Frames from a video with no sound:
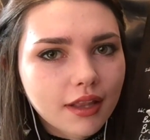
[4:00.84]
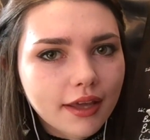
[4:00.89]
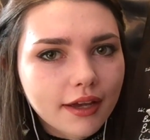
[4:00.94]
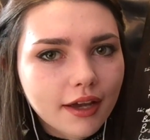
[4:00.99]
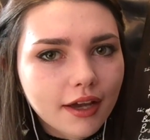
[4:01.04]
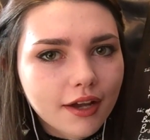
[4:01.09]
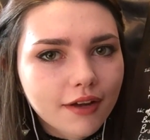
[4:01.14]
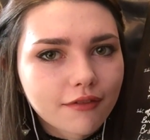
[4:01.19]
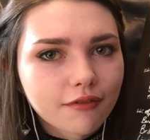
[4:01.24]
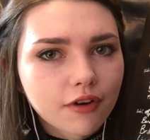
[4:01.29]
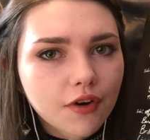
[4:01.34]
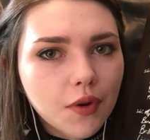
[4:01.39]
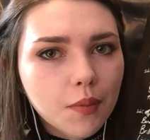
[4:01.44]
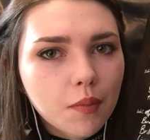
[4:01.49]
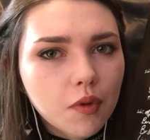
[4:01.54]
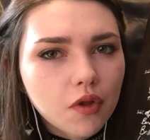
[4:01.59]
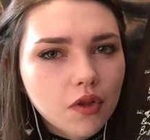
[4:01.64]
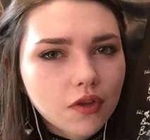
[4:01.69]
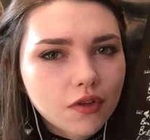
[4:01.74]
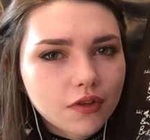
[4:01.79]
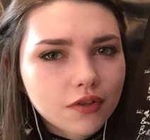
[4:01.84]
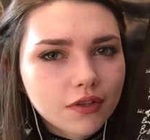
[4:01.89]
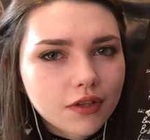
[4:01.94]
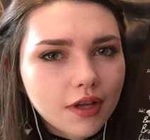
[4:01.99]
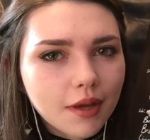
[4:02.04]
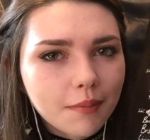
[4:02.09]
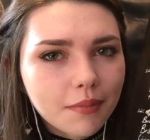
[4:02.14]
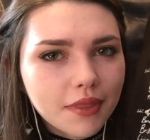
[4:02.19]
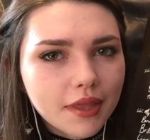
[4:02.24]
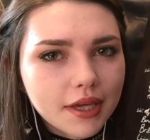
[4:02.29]
kind of like a convertible,
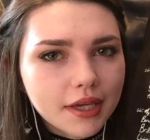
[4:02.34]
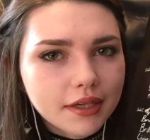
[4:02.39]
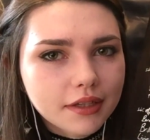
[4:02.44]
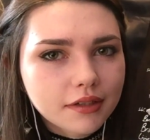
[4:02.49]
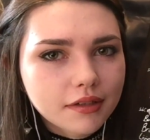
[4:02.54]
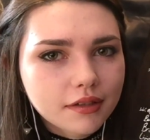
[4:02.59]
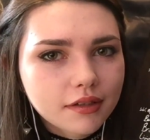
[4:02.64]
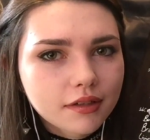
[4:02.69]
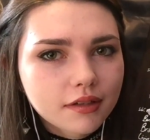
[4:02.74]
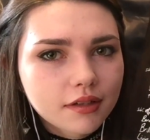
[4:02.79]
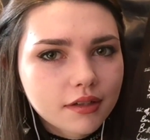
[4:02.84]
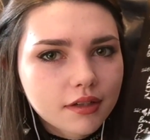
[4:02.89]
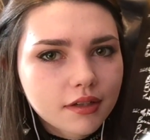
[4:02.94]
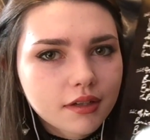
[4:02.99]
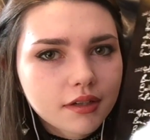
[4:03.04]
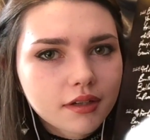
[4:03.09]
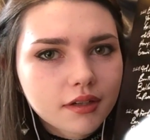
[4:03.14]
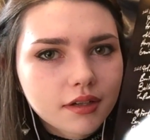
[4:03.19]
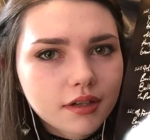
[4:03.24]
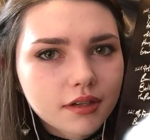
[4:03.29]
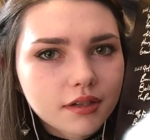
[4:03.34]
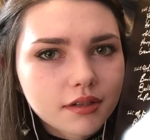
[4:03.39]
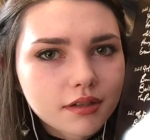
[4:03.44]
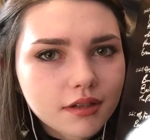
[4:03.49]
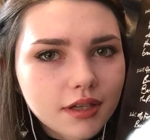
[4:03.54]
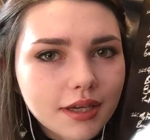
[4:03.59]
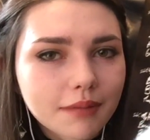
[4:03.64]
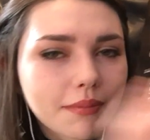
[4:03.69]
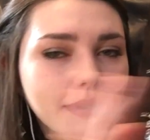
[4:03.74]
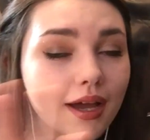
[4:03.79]
I'm thinking.
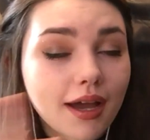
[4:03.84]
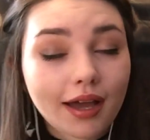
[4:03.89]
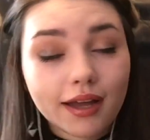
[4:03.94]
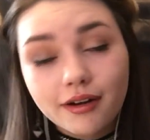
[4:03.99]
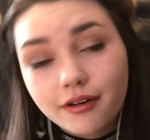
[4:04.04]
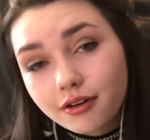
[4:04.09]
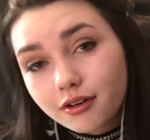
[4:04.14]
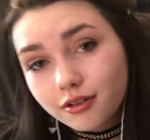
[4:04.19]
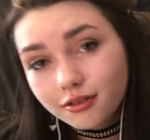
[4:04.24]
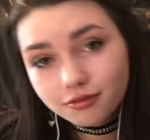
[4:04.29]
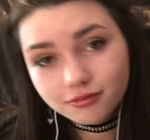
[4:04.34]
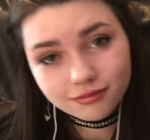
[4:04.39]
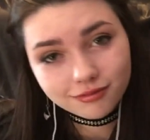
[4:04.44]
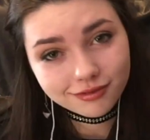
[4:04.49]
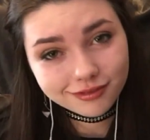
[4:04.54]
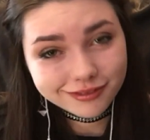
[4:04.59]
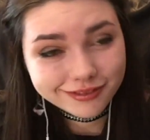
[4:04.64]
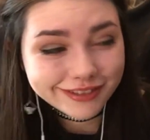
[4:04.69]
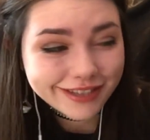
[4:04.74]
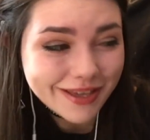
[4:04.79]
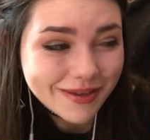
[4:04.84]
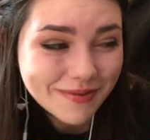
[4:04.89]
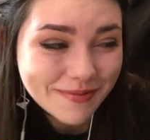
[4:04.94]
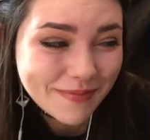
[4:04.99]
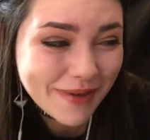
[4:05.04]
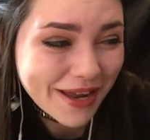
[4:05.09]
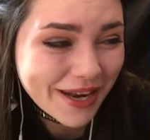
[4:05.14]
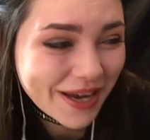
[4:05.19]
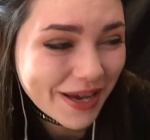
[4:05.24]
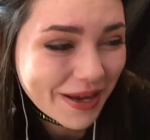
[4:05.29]
I don't know.
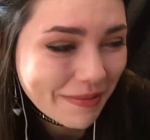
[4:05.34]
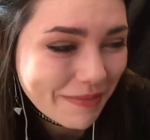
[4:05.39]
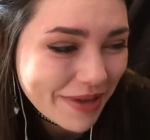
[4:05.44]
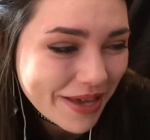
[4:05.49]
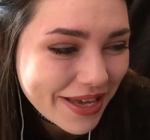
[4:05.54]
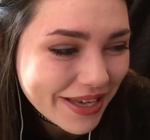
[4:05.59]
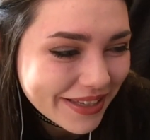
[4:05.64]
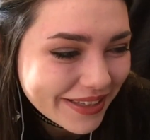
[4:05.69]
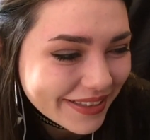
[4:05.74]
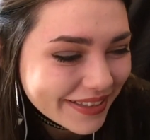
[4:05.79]
It might not be.